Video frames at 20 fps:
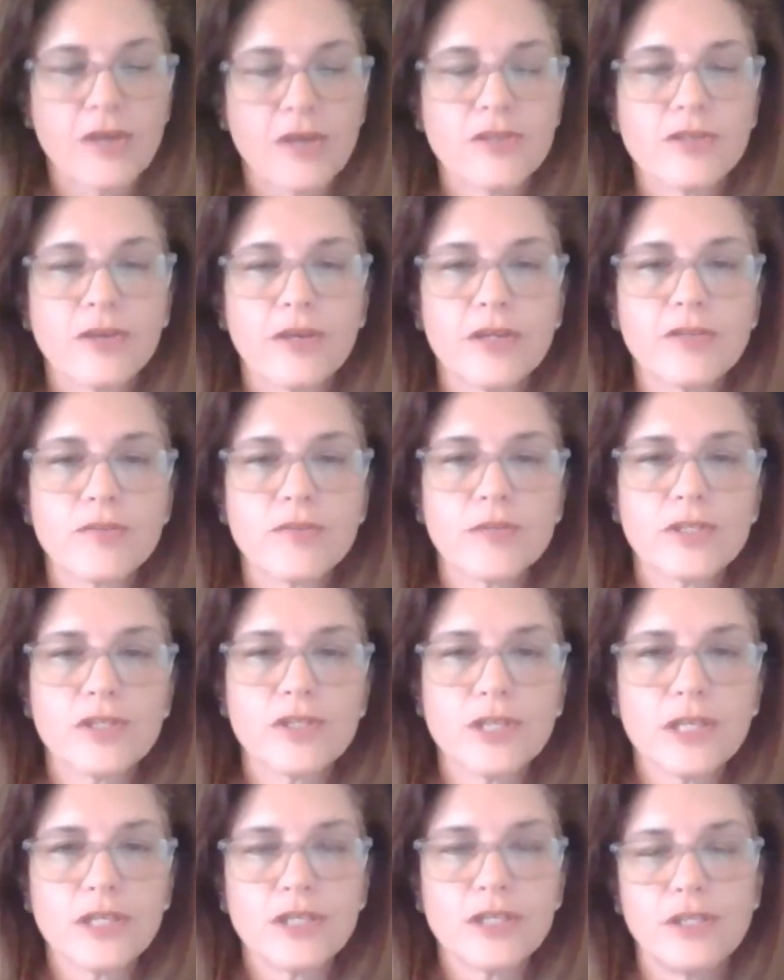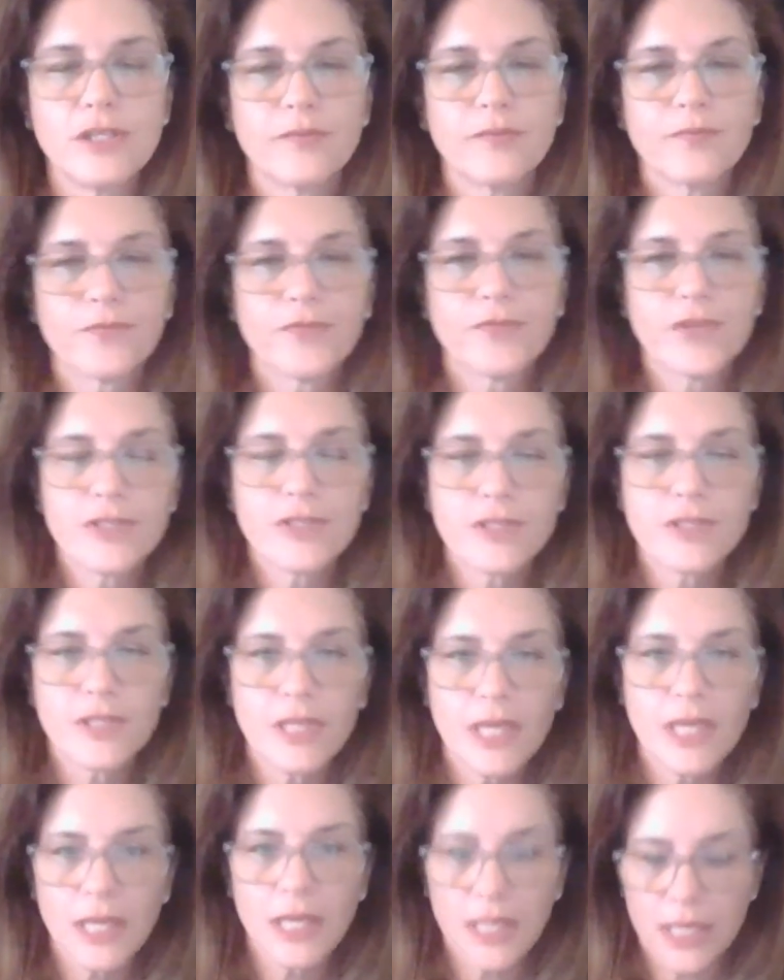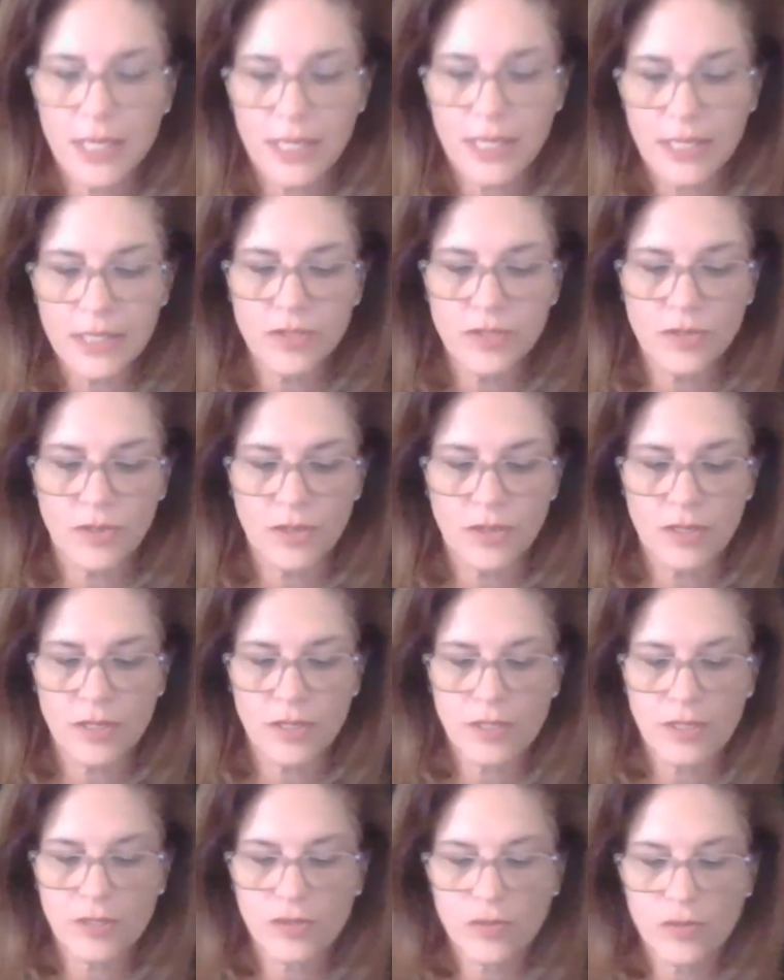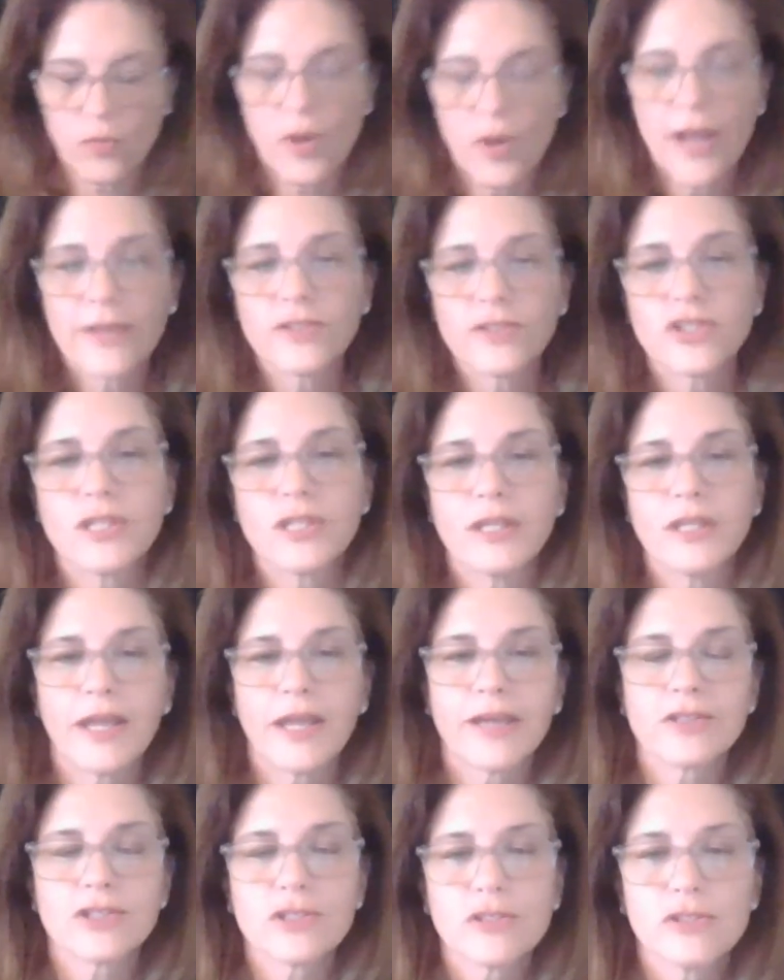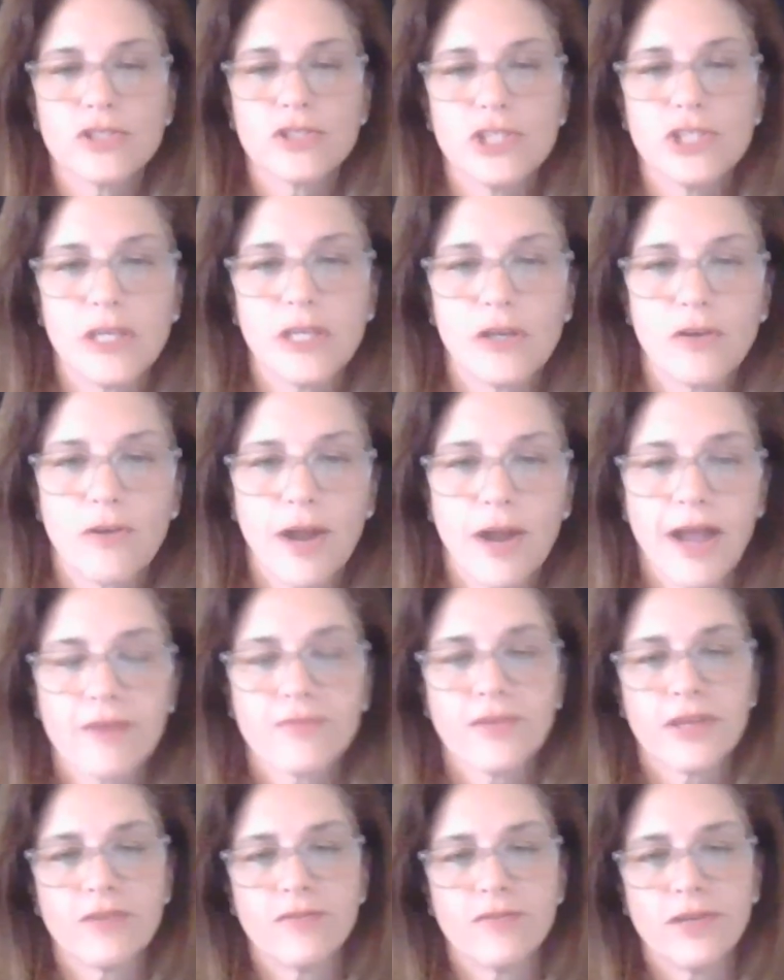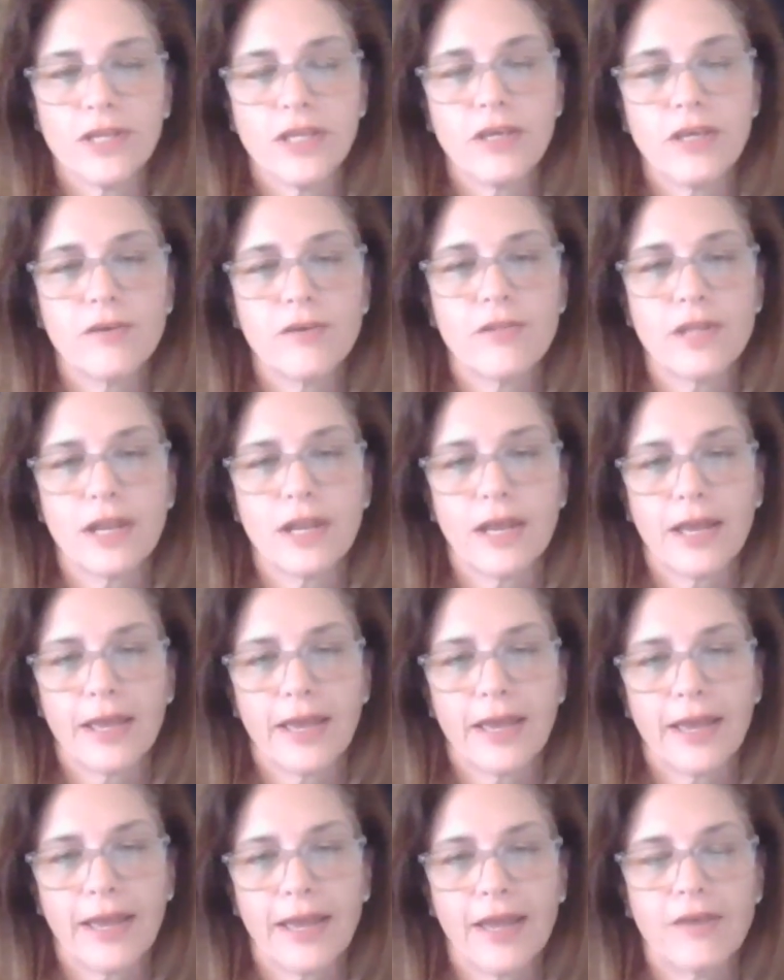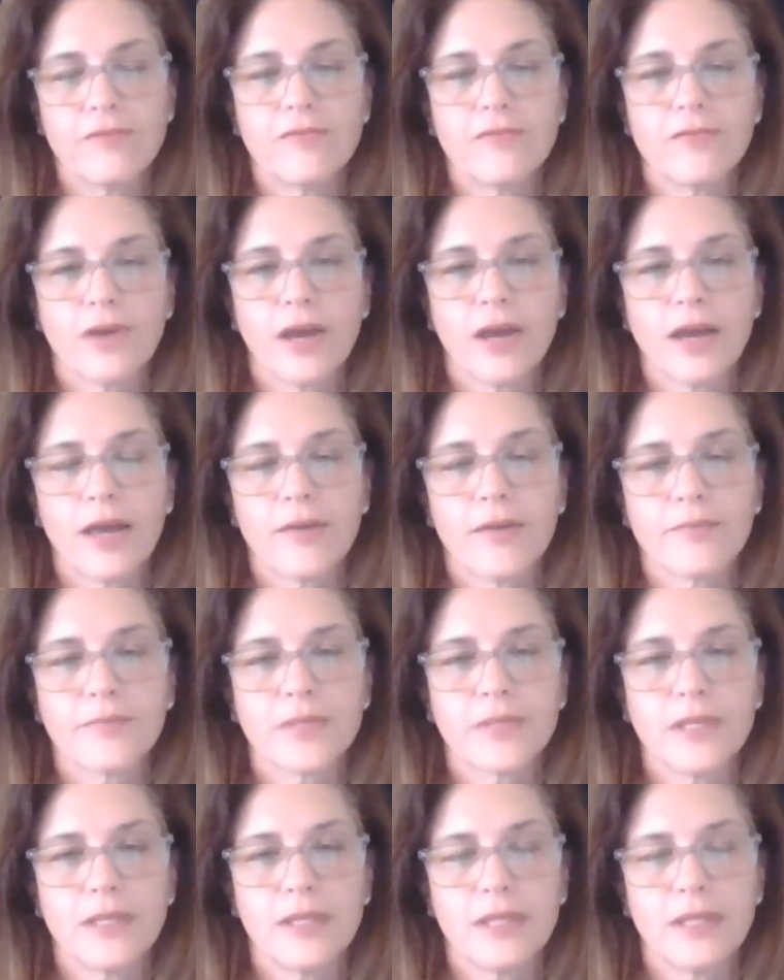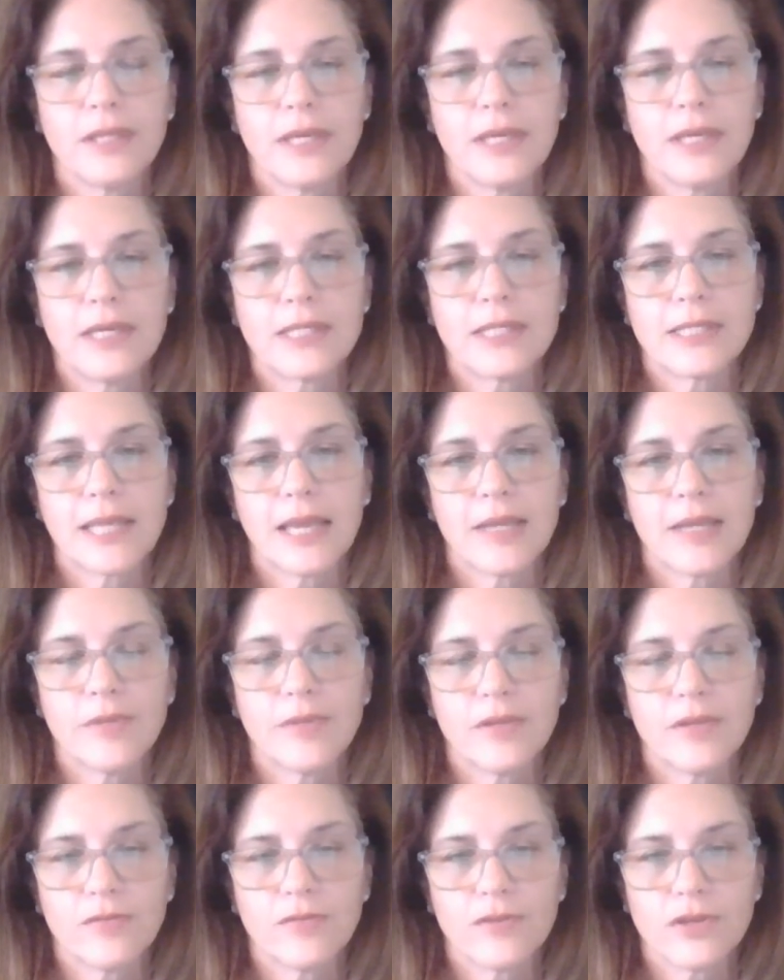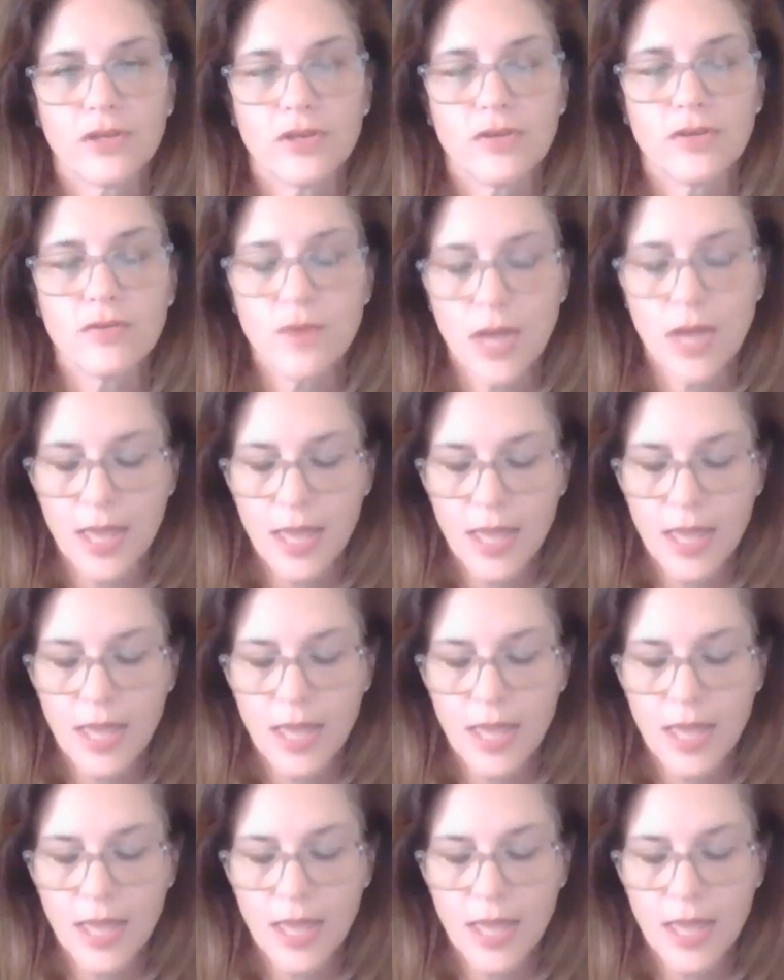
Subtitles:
So here's what you need to do. First thing is you're going to need to watch the National Geographic video that I have in the assignment for you.